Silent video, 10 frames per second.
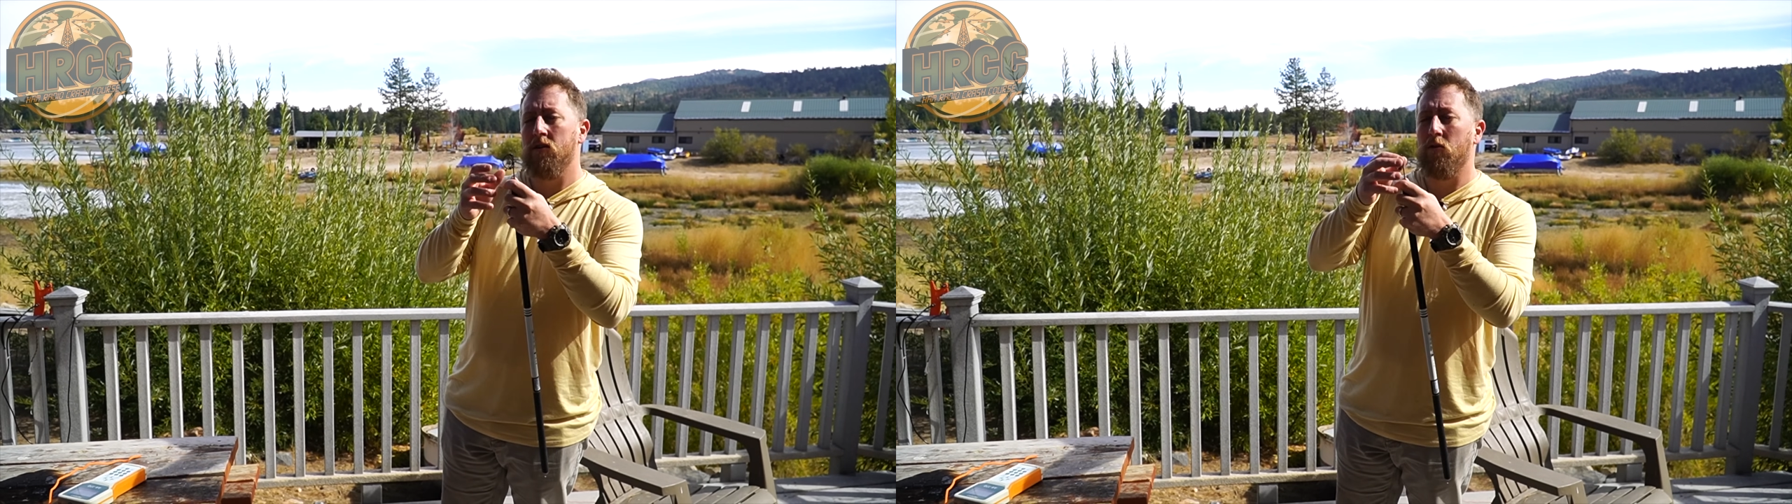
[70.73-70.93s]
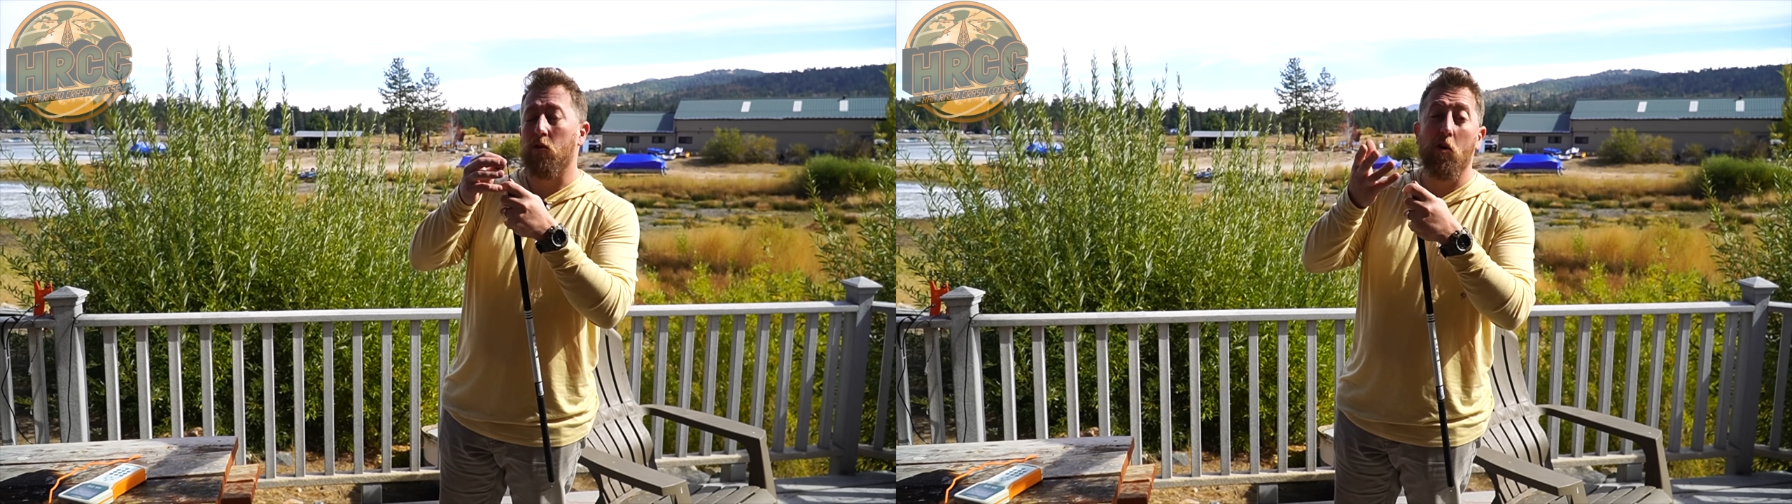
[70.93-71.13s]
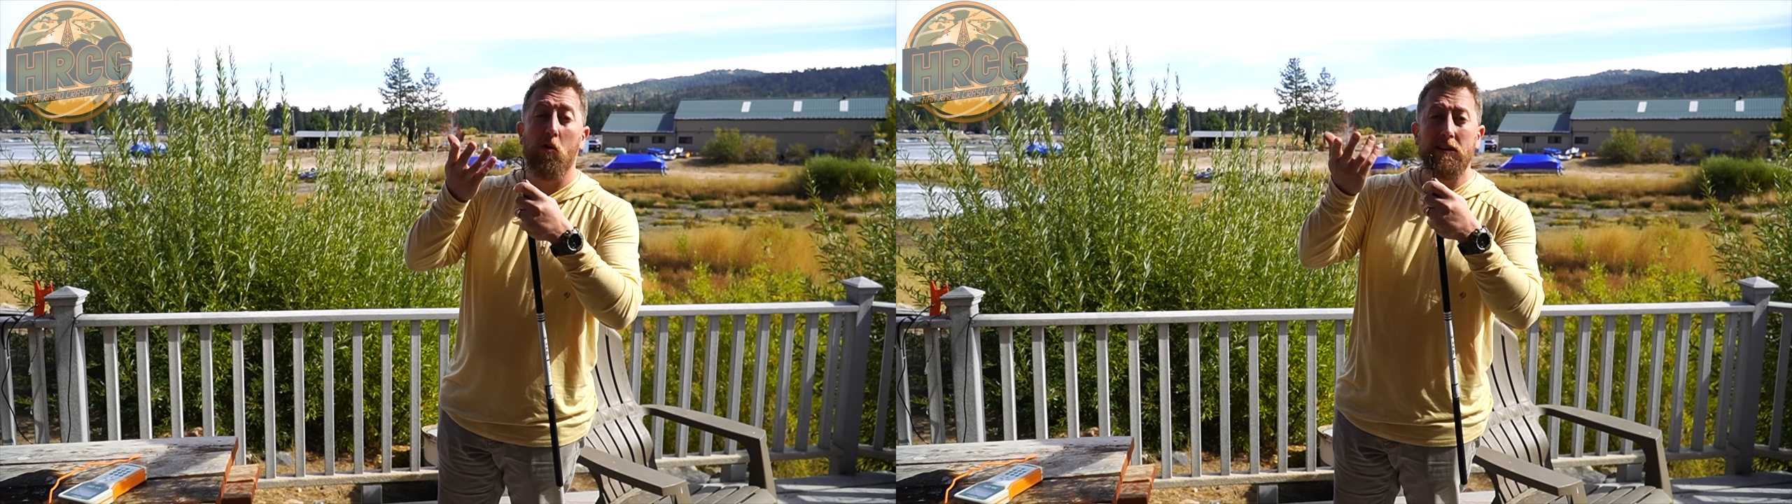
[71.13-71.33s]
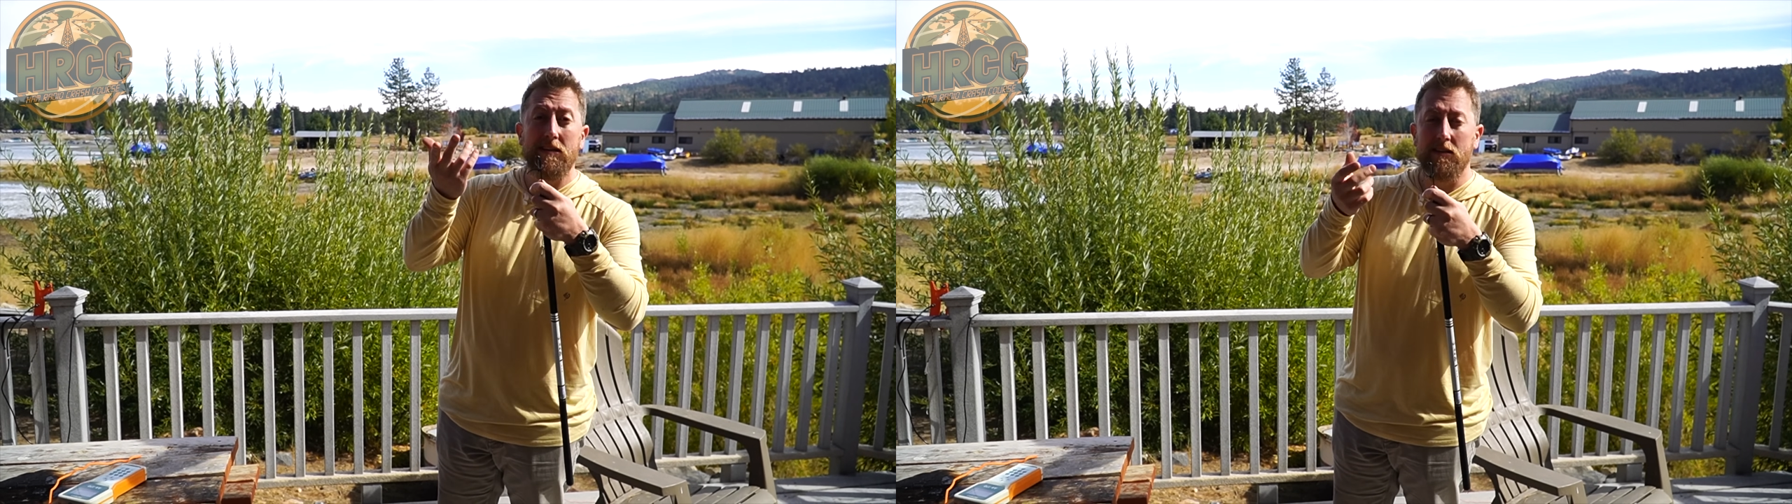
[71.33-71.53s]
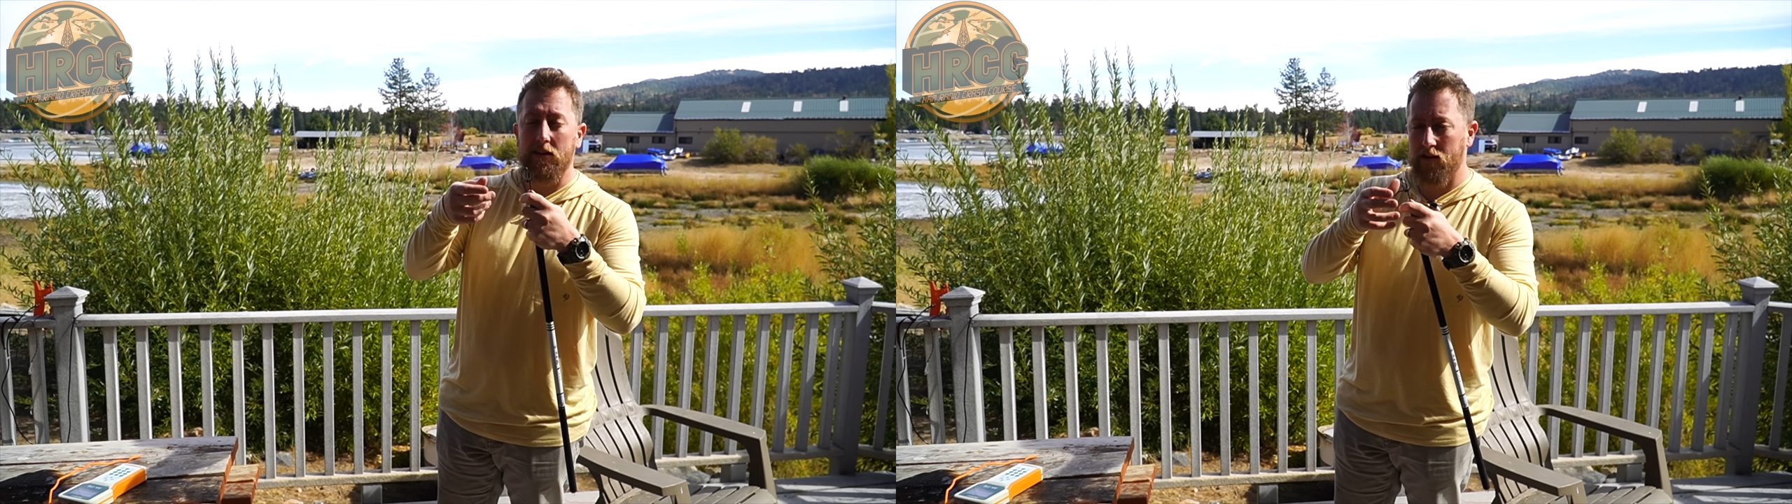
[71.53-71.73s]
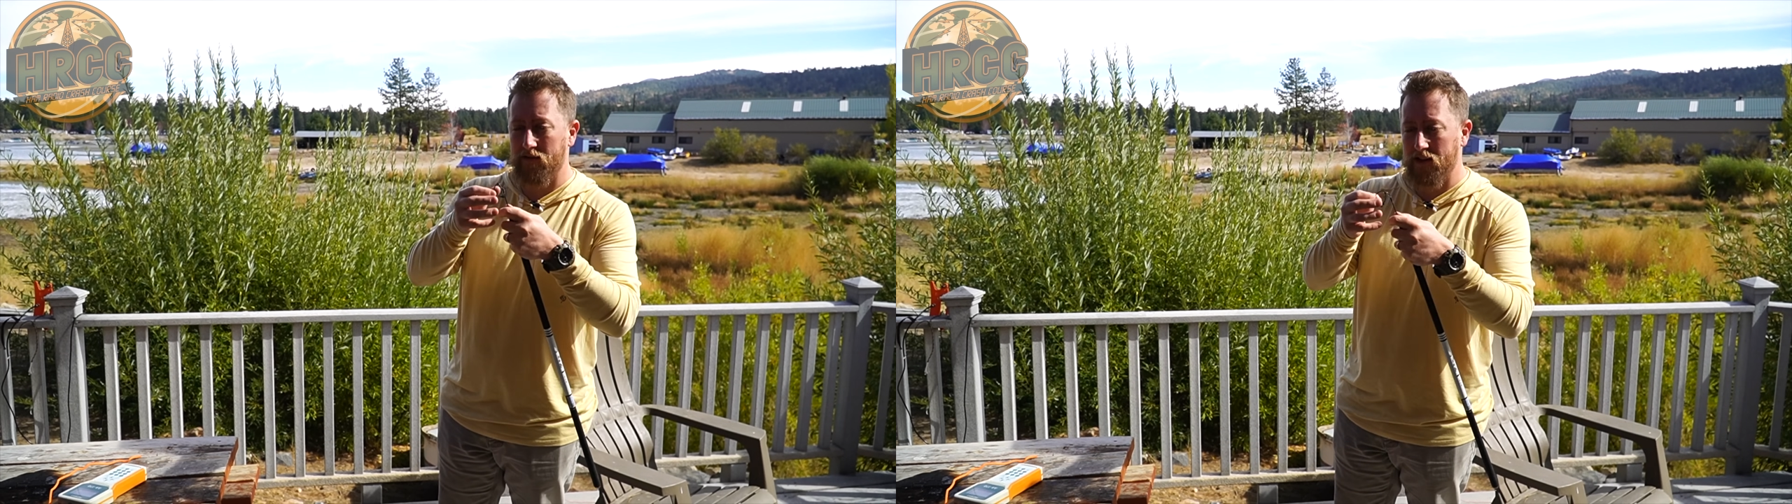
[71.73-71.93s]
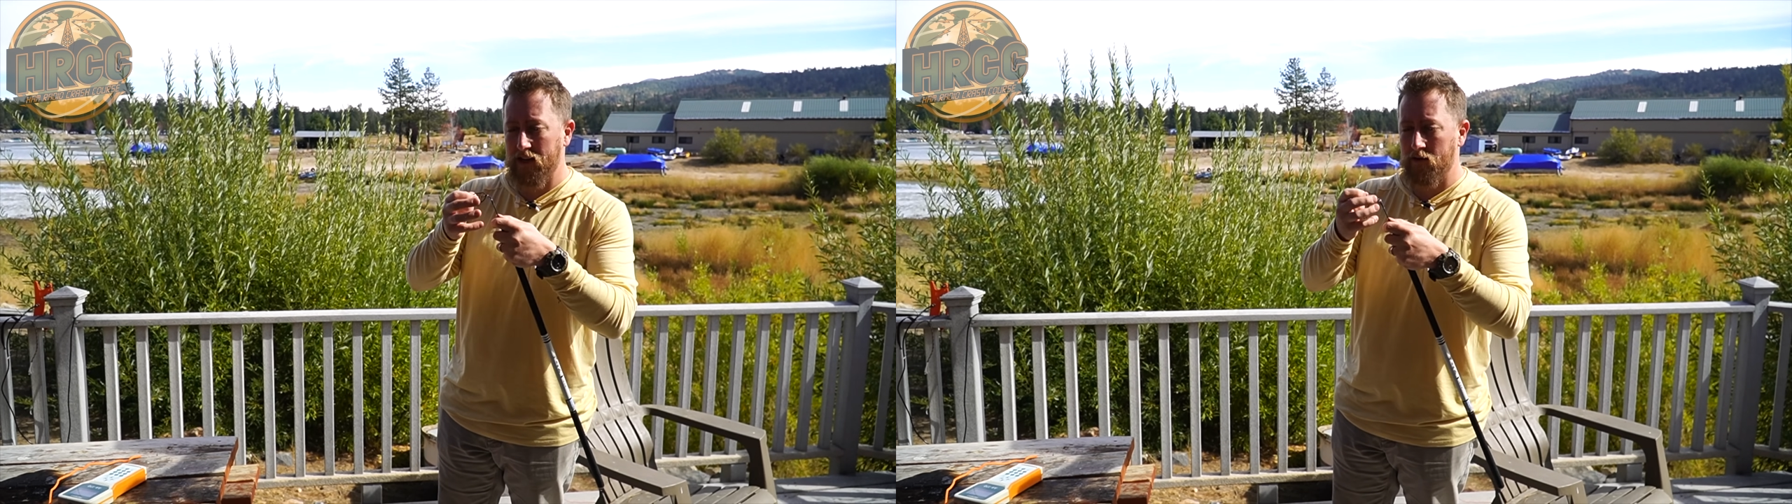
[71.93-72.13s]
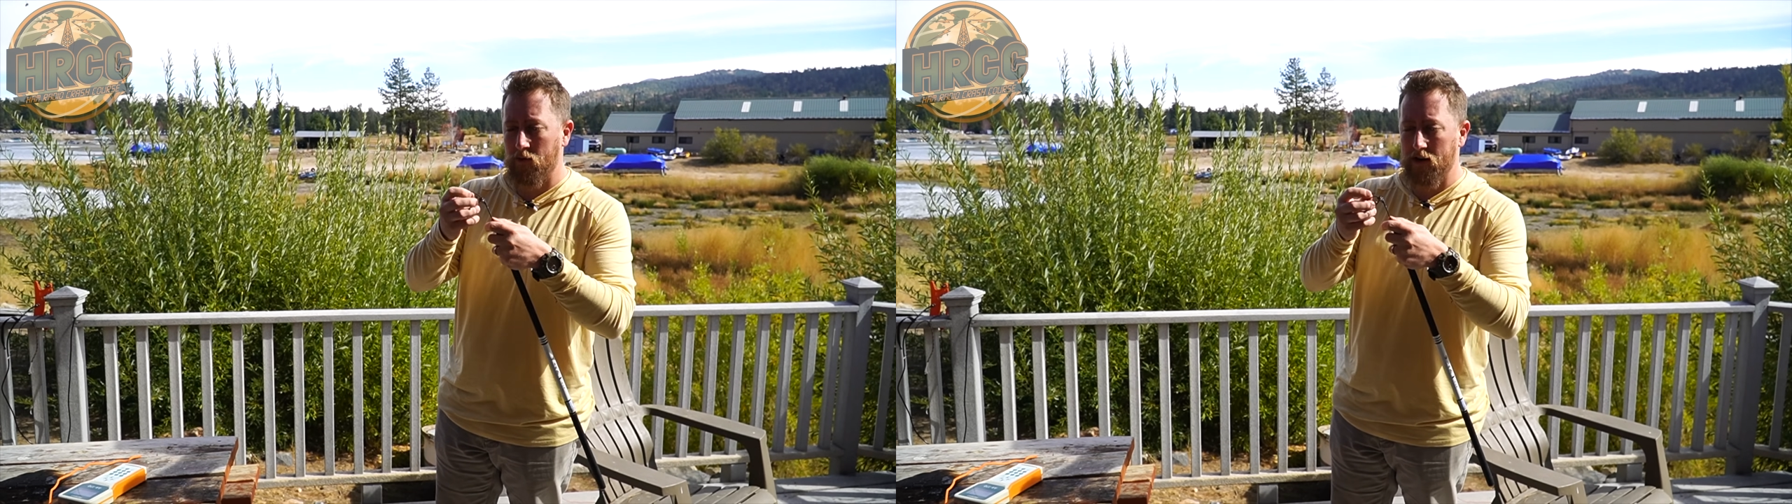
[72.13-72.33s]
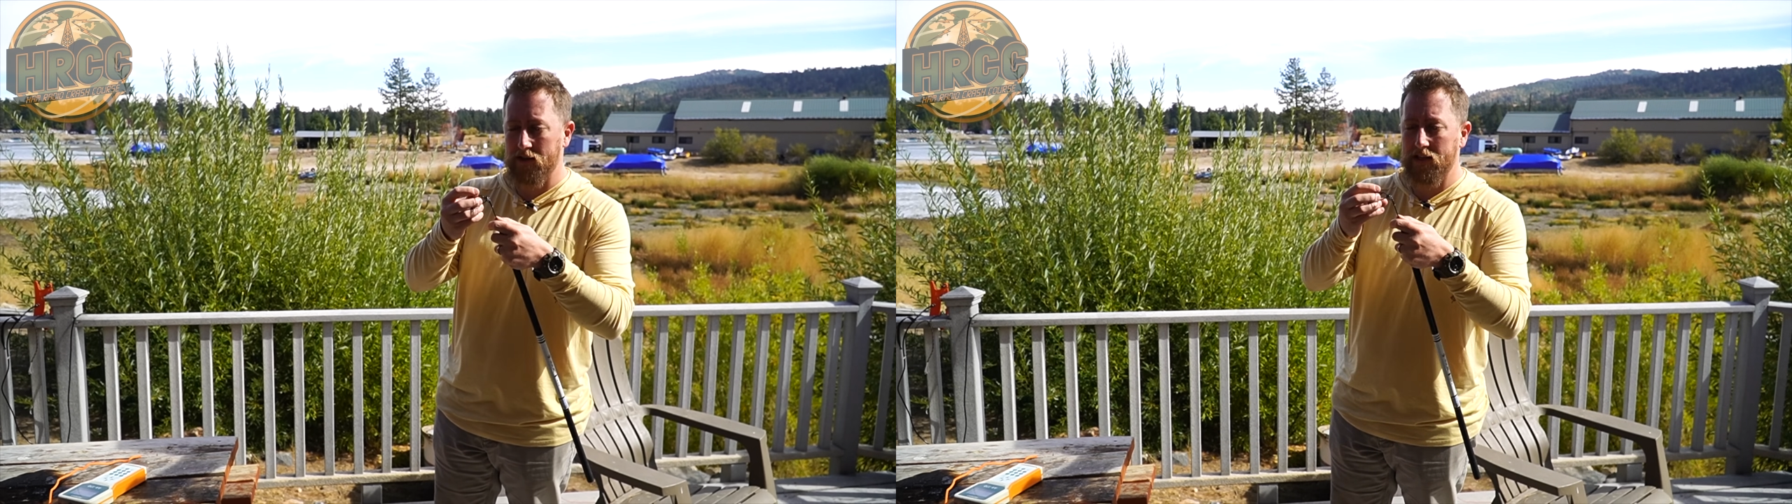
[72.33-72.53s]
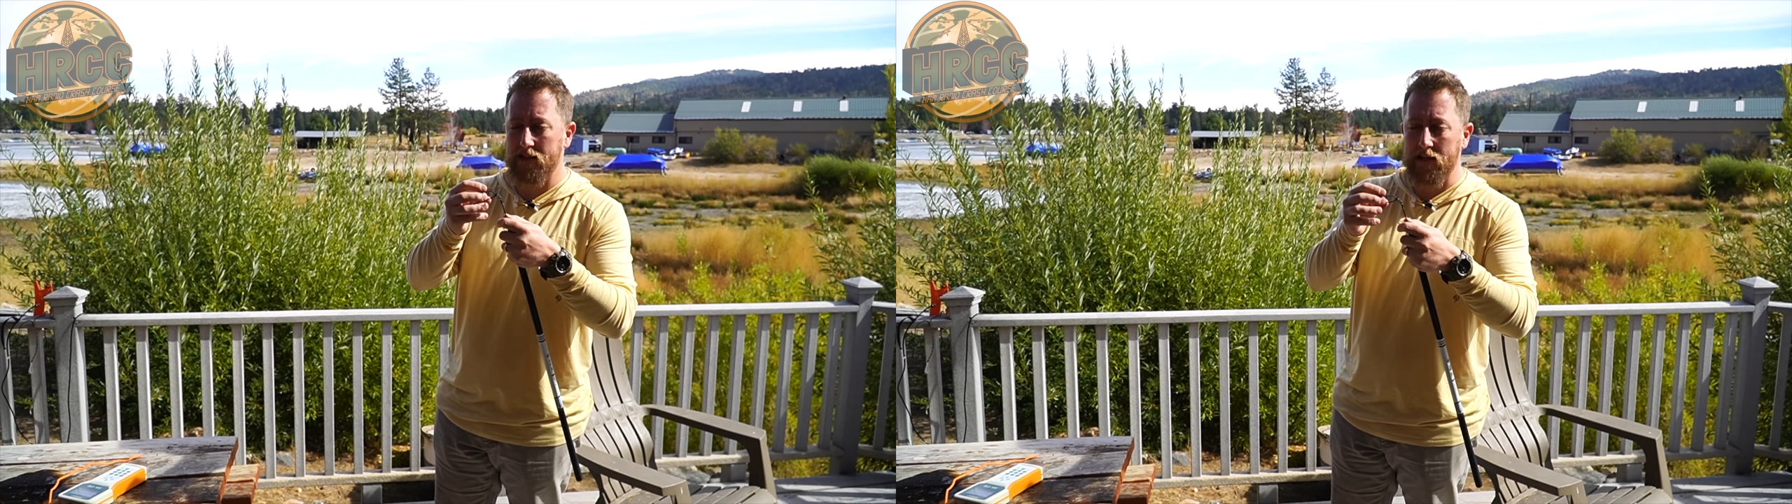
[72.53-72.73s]
or hoisting of antenna
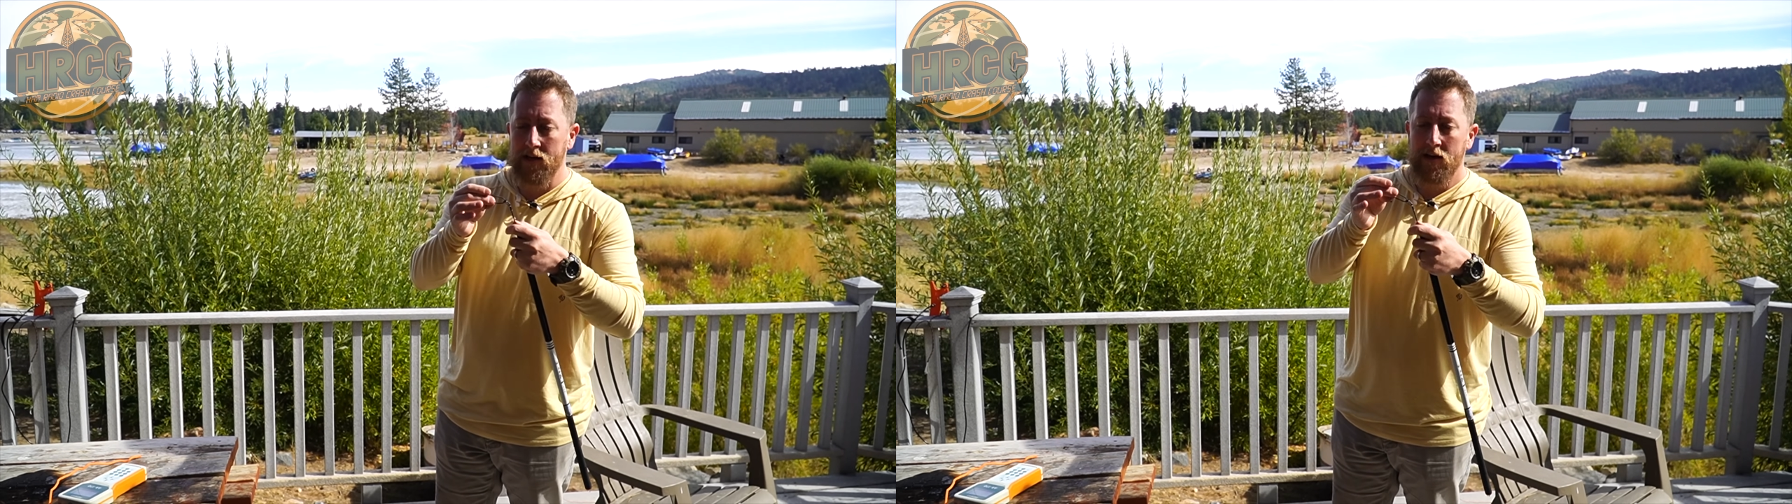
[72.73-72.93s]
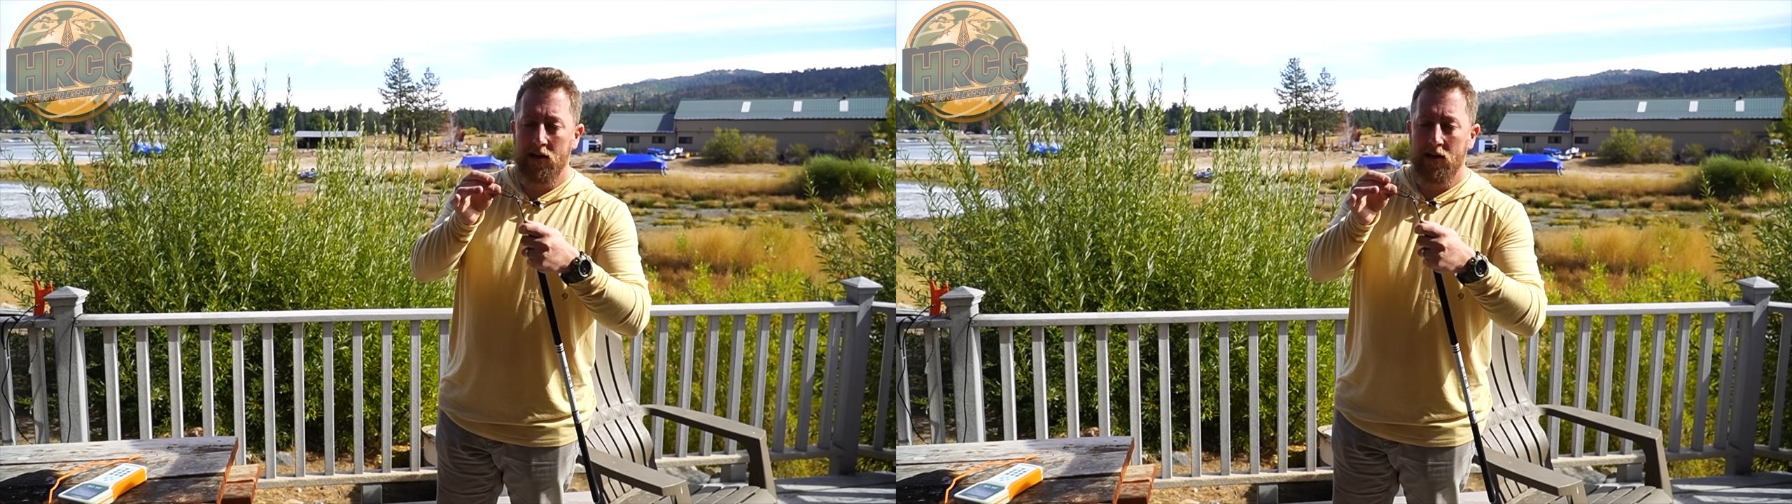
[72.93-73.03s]
wires easy,